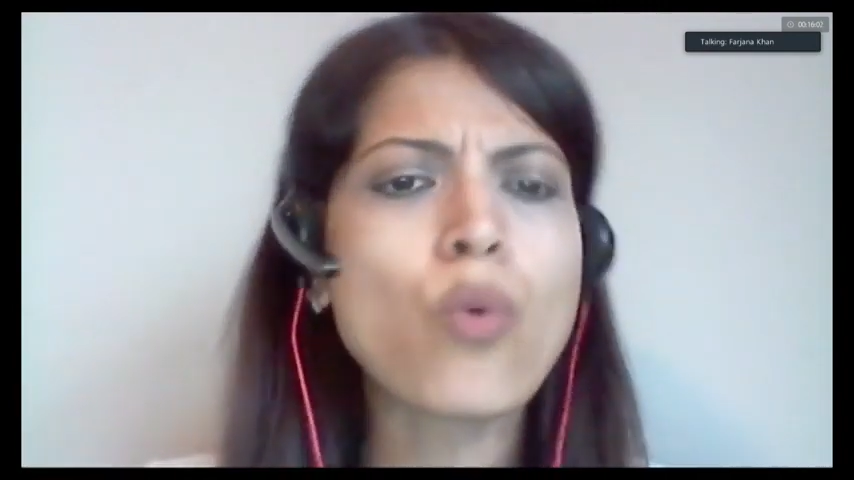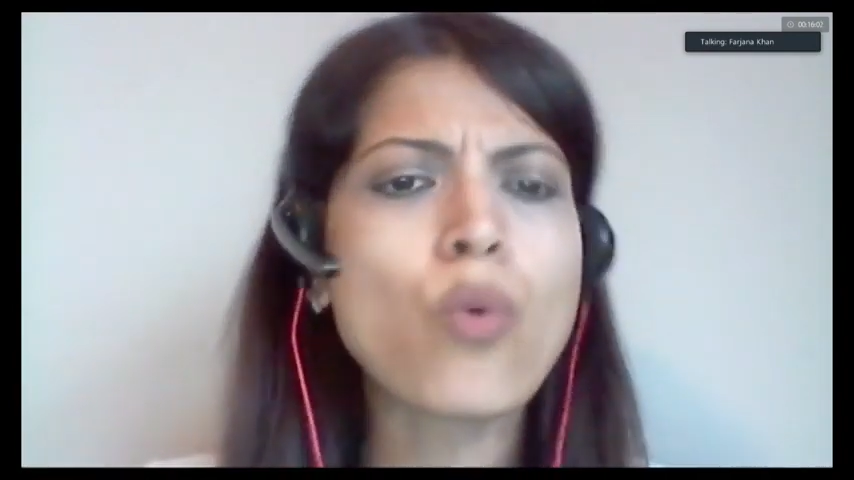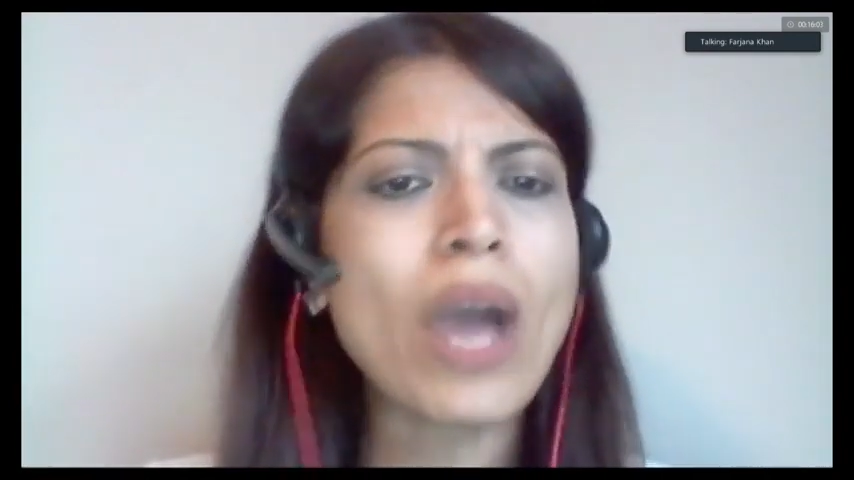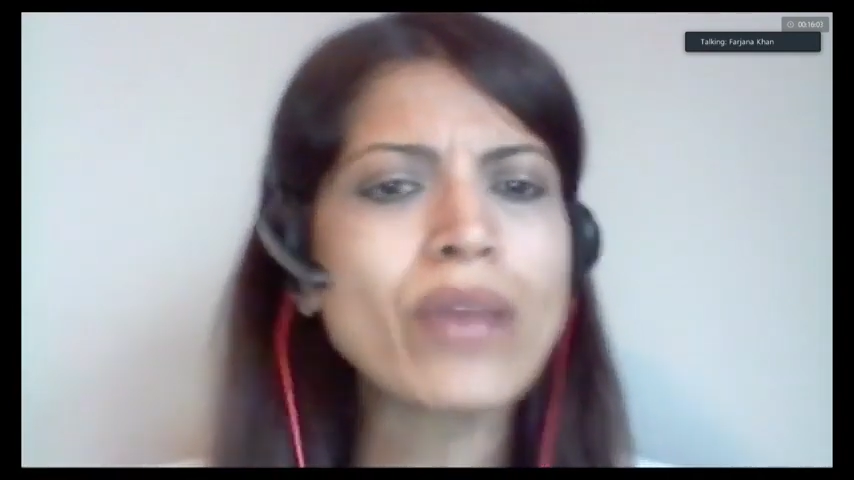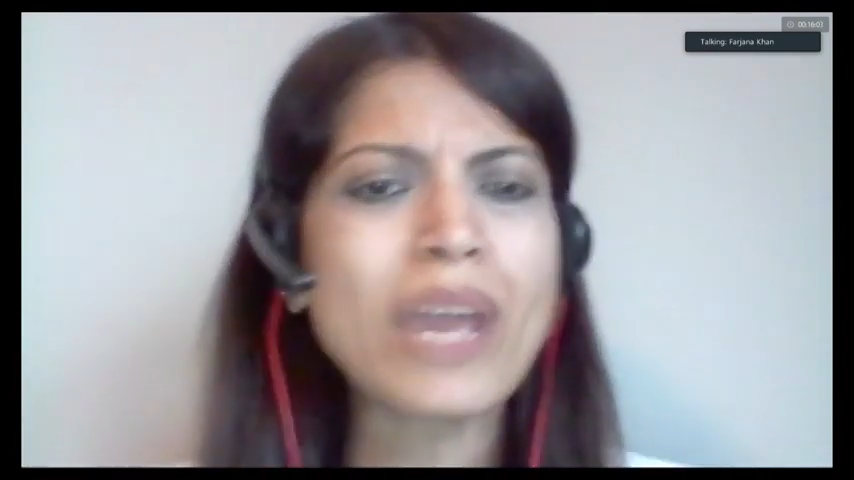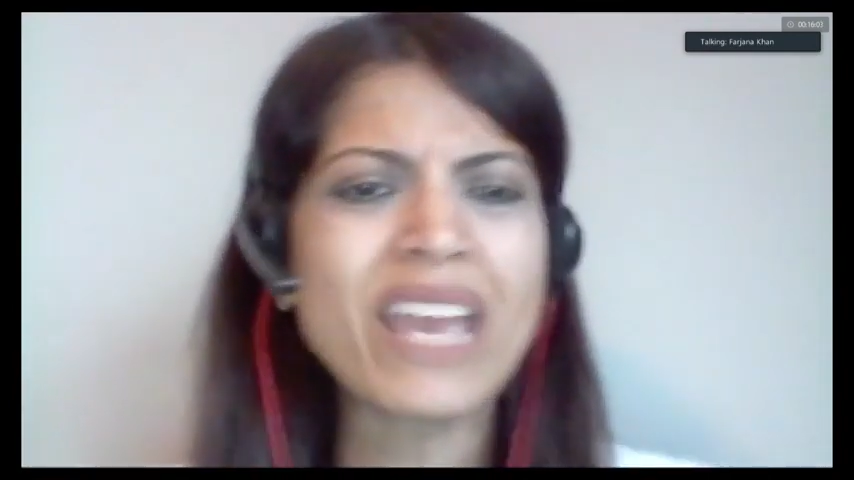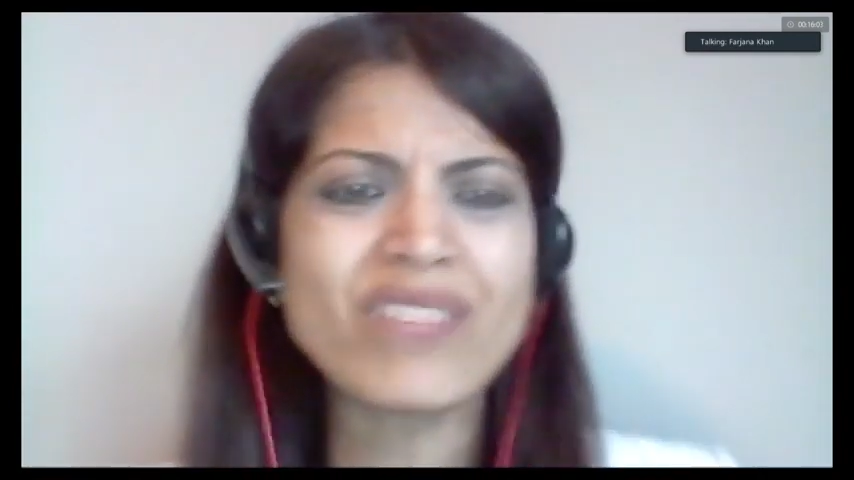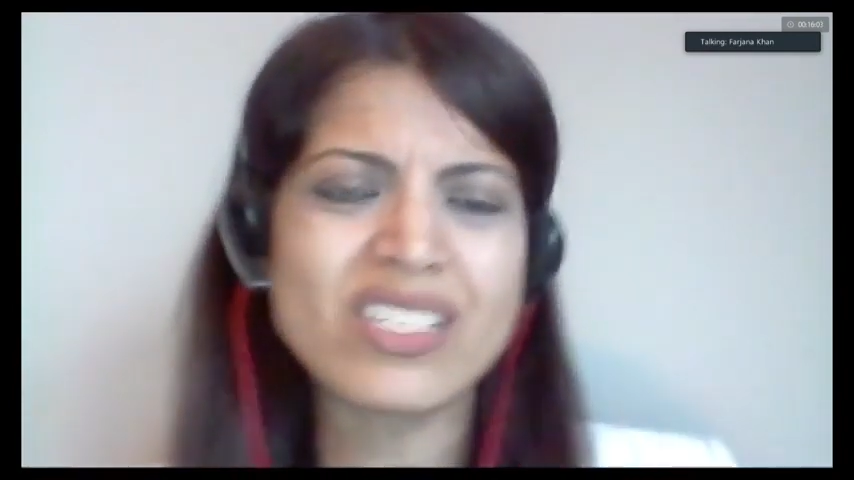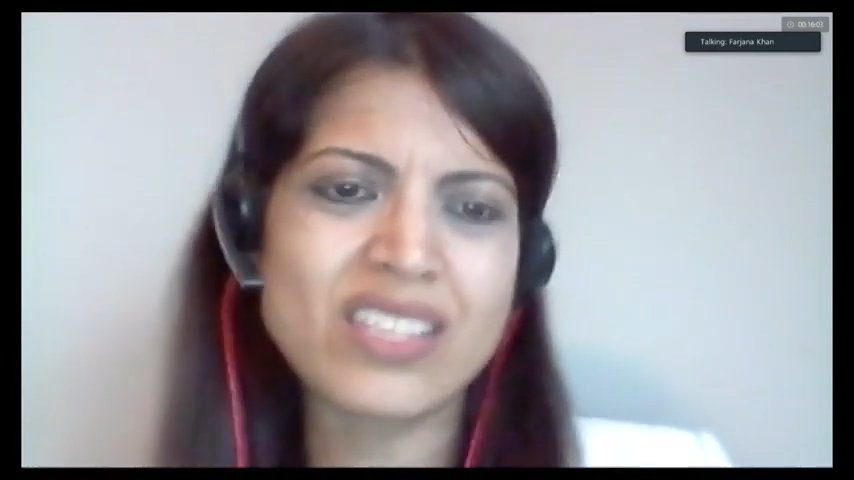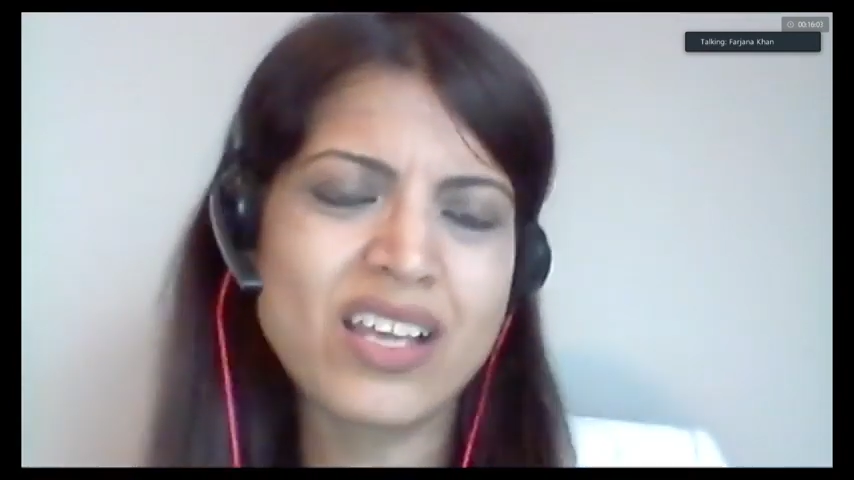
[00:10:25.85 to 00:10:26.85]
why do I
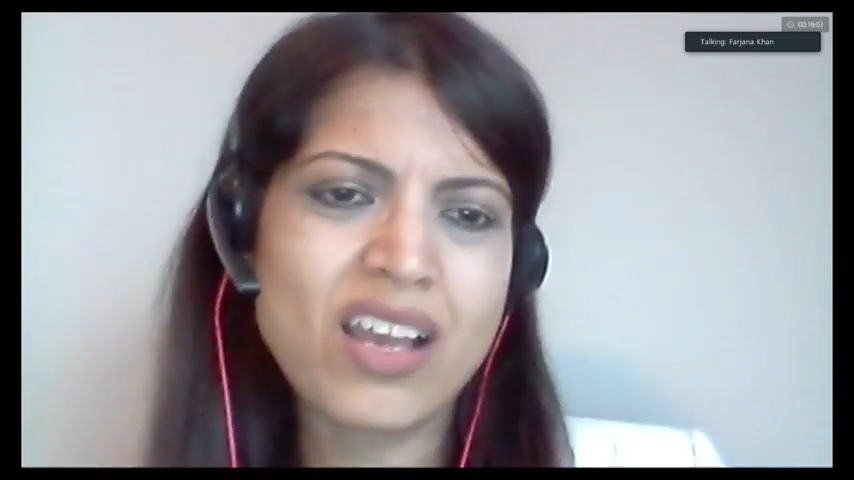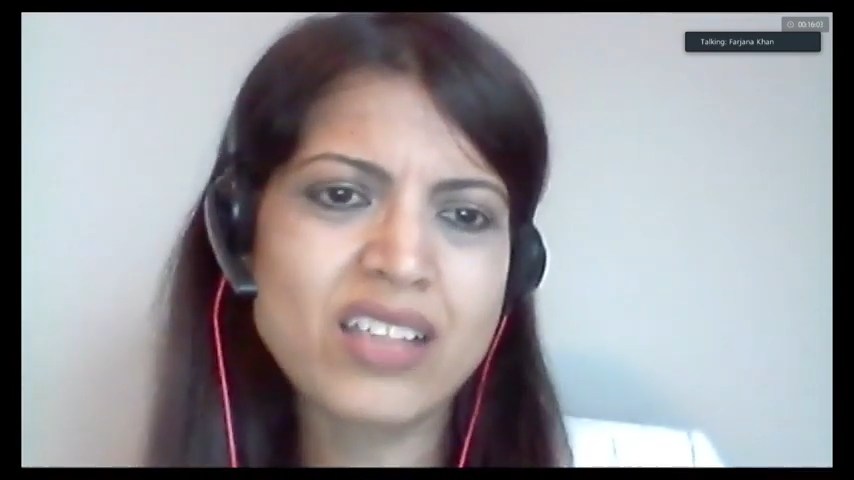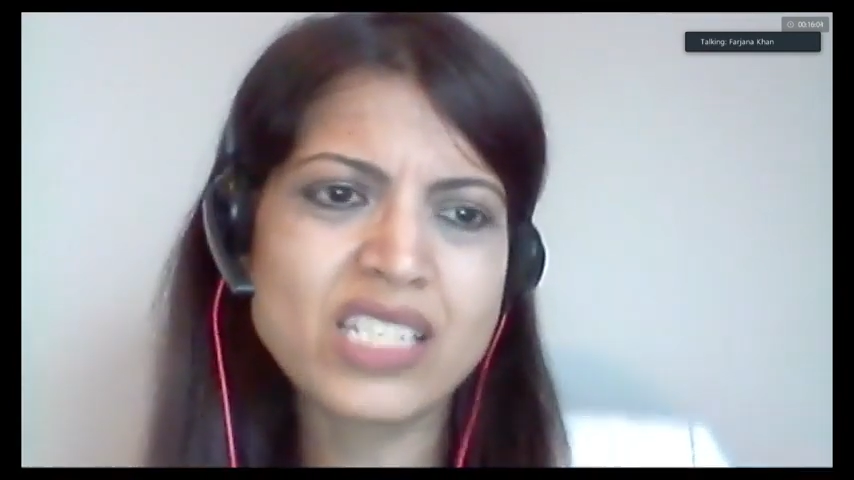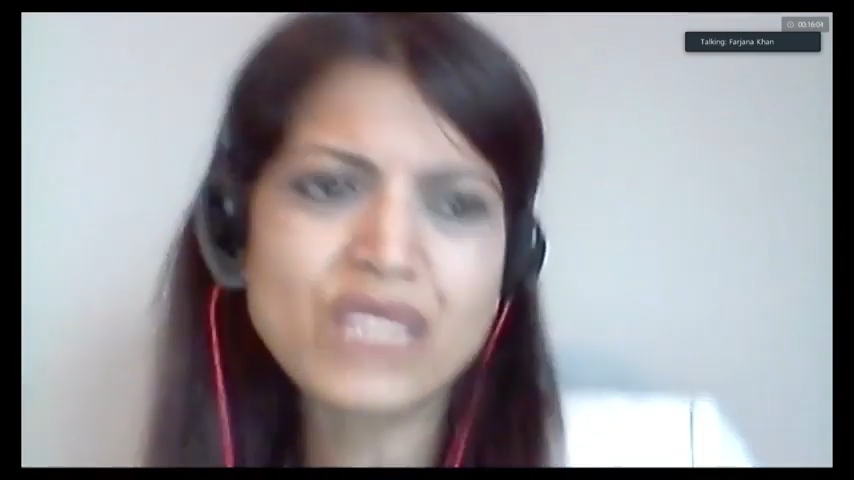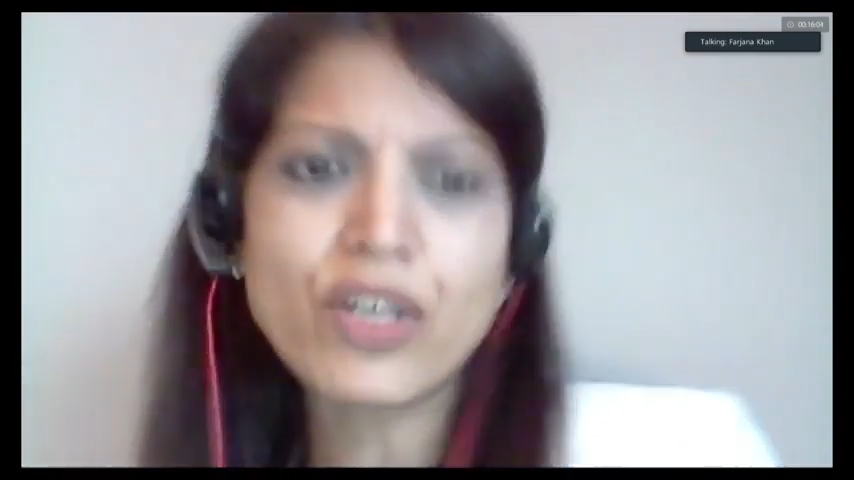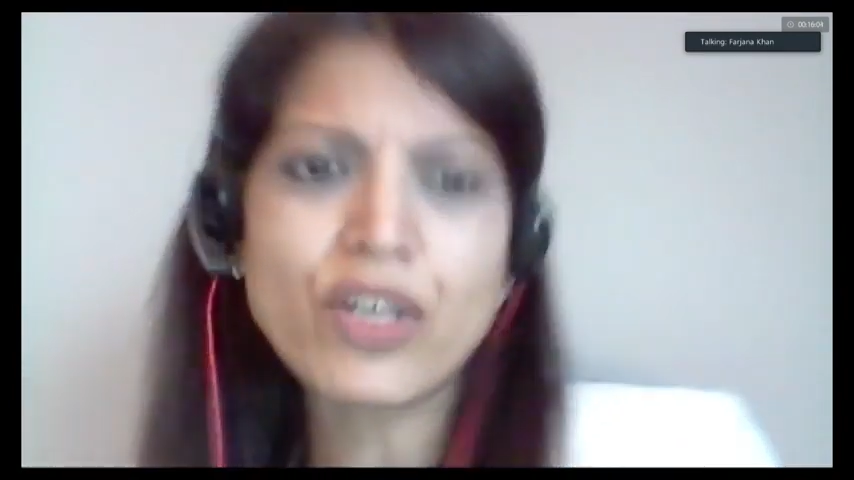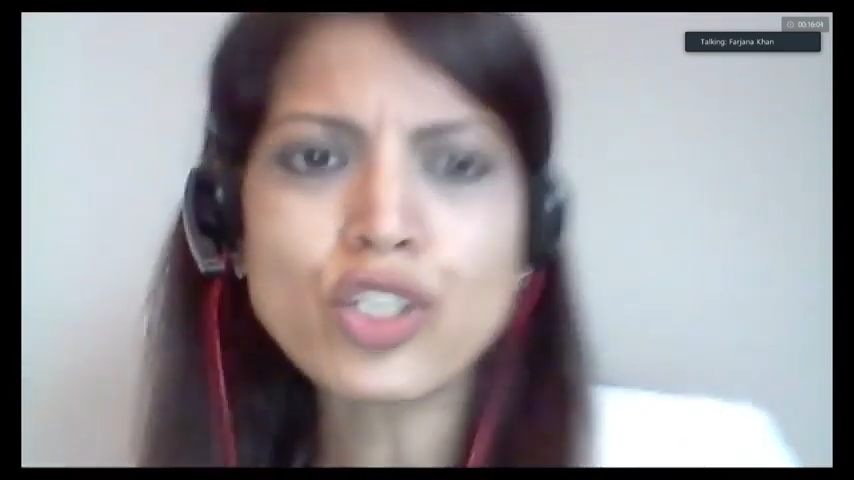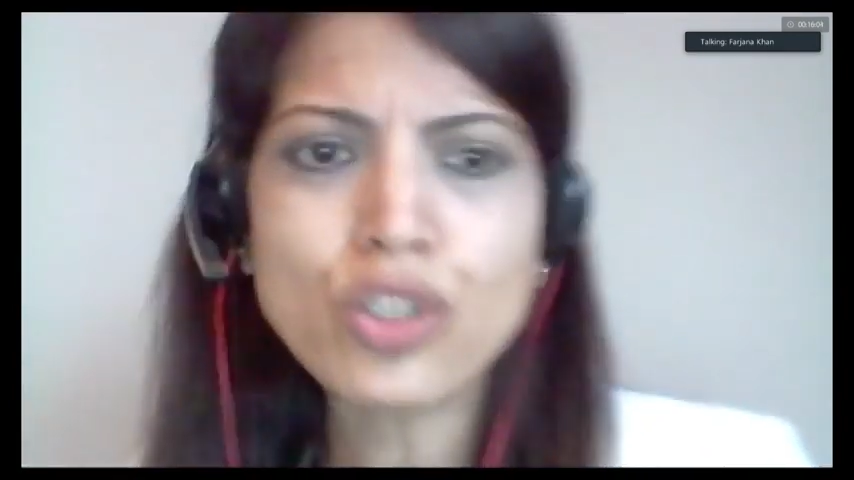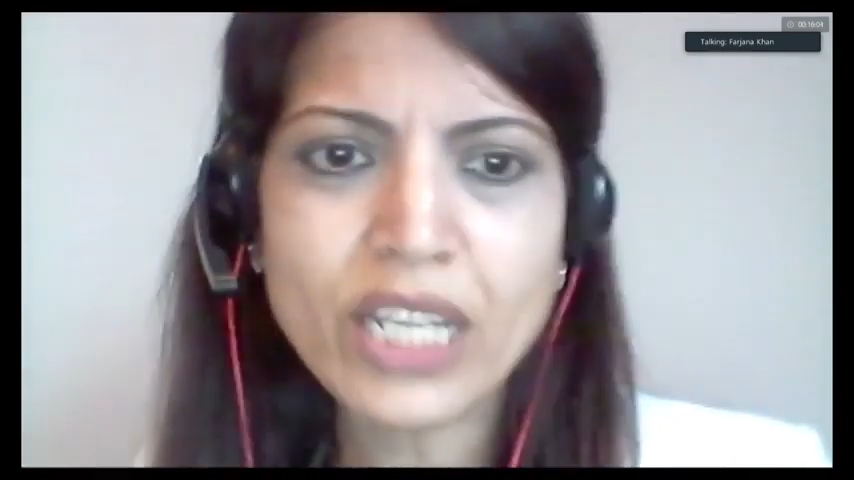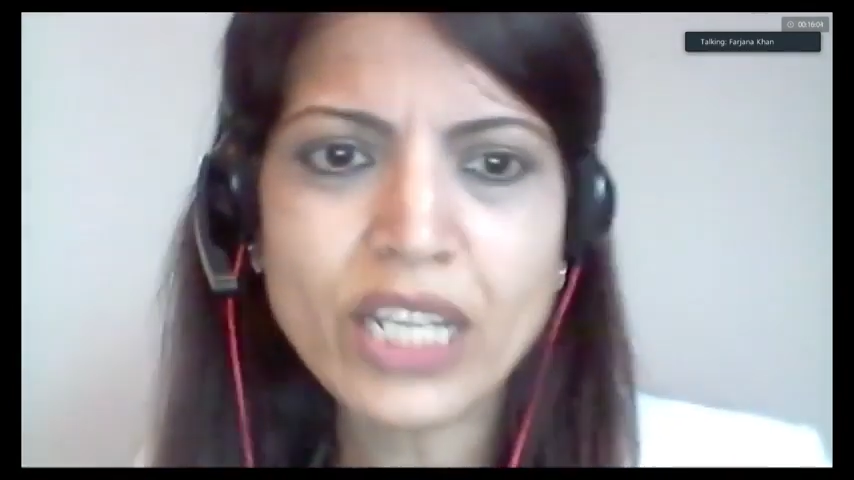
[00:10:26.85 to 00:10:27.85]
have this dysfunctional